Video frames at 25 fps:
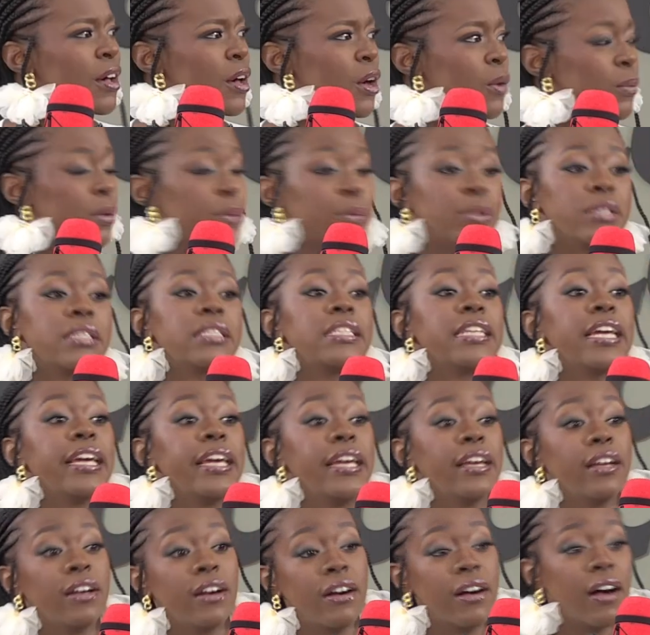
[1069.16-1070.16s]
we were
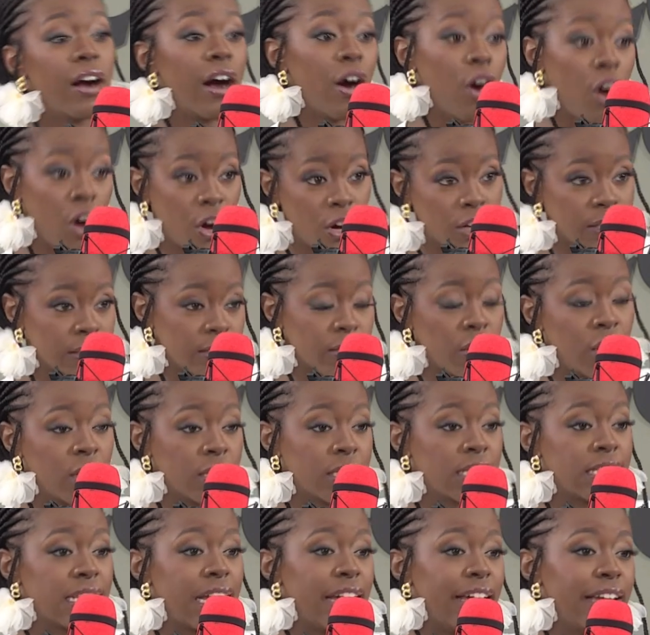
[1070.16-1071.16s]
staying on on
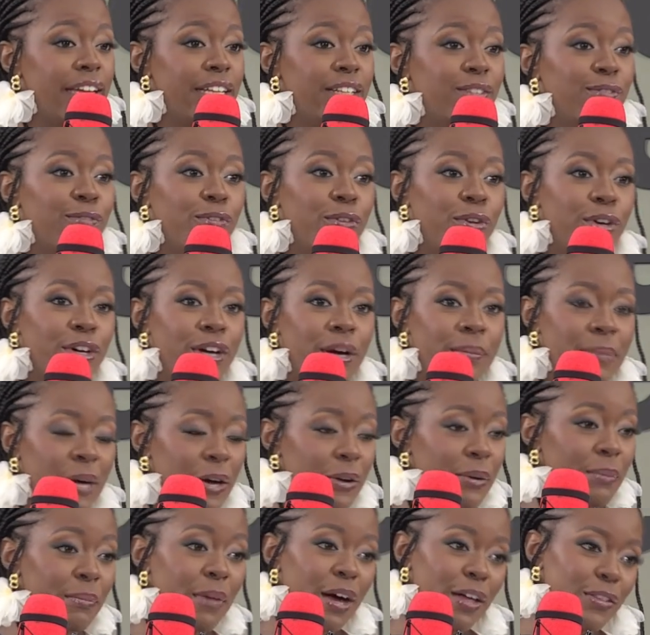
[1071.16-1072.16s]
site for
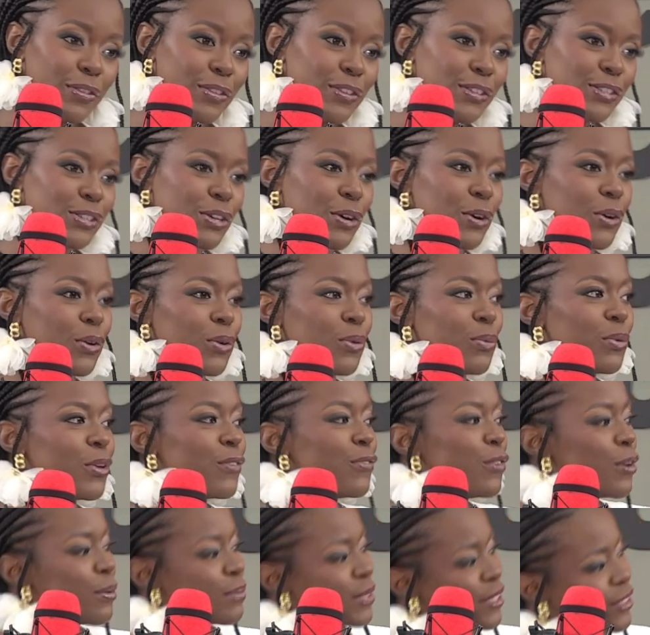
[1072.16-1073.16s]
about a month. So we
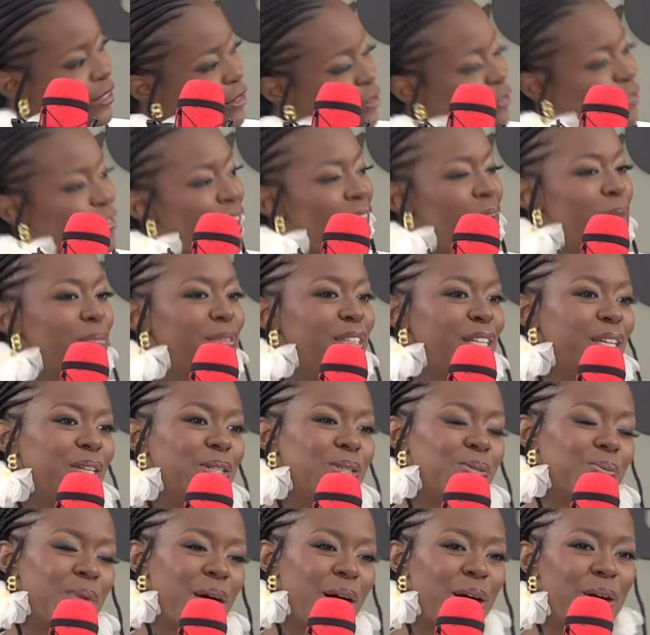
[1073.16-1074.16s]
formed a little family
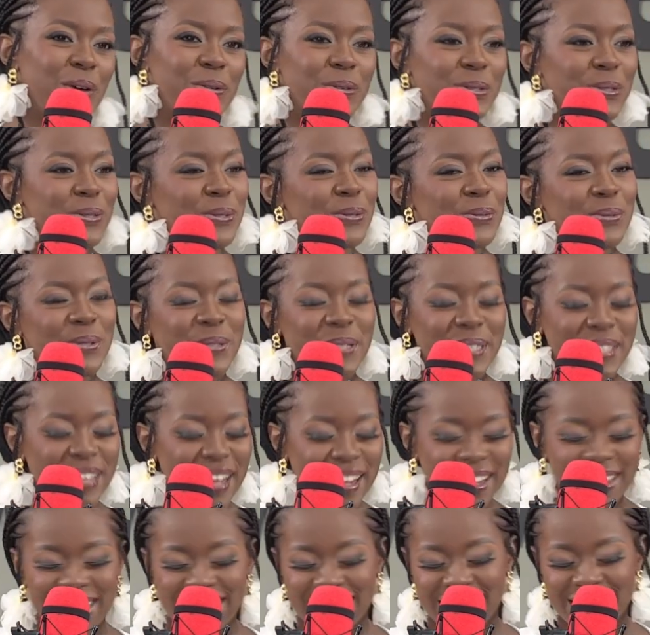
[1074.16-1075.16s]
as well, which was really
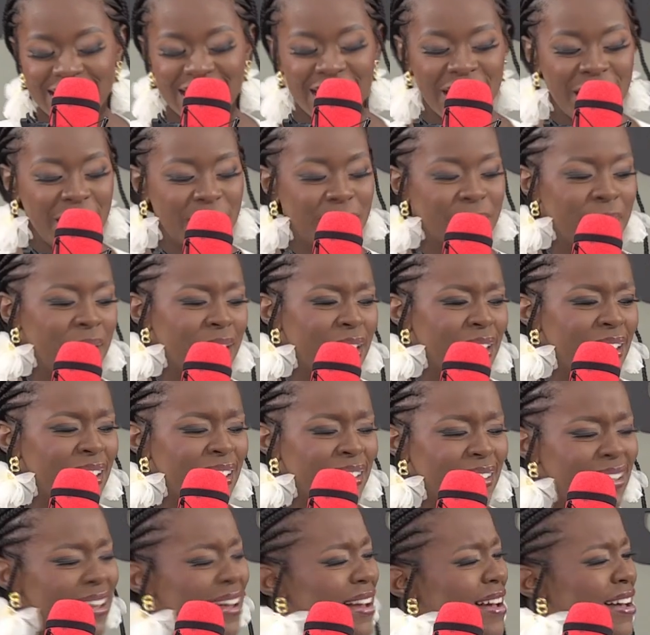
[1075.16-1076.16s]
nice. Um,
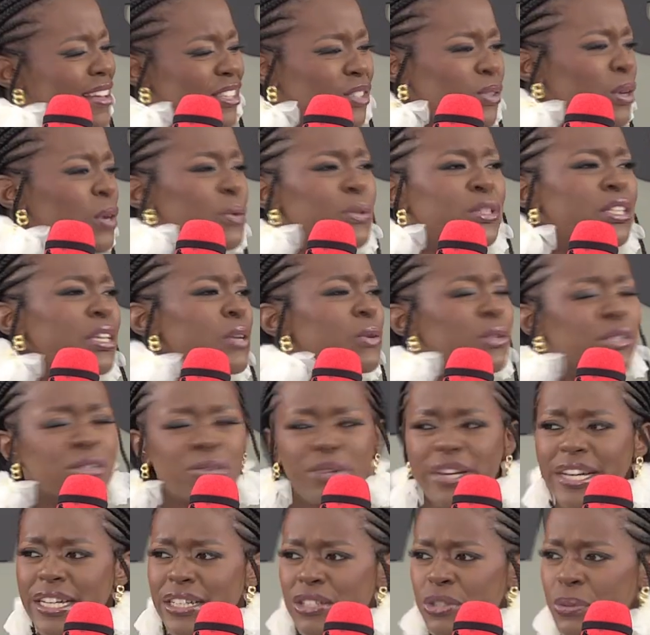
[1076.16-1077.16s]
yeah, so it was it was
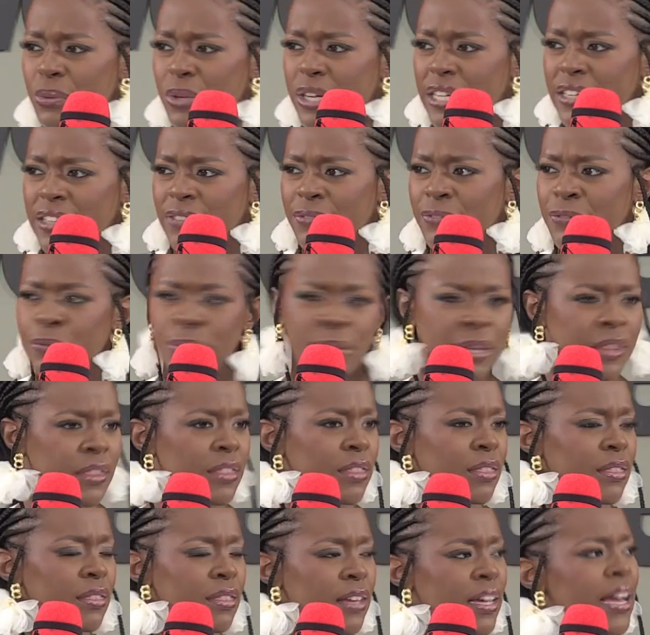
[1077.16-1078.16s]
great to work
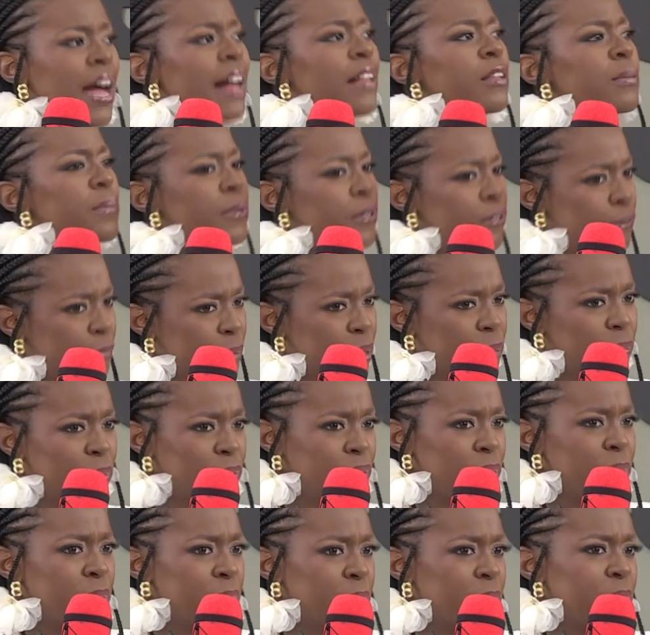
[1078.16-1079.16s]
with the caliber of people
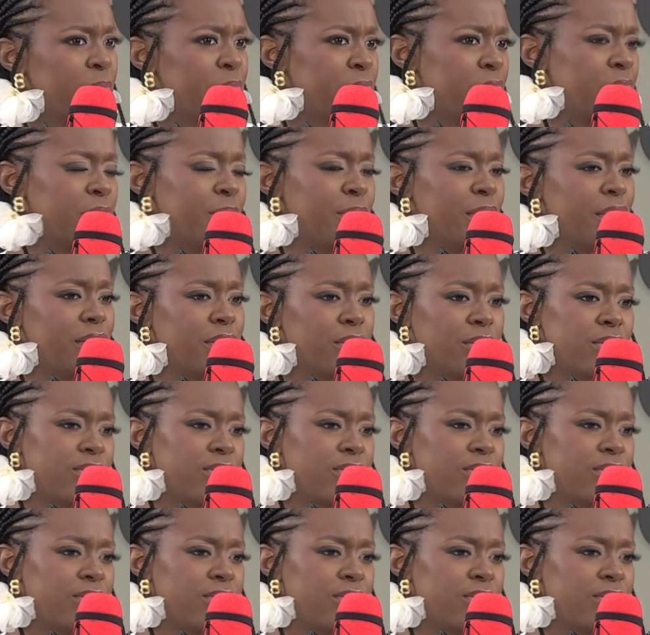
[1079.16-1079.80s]
that we were working with. Yeah. It was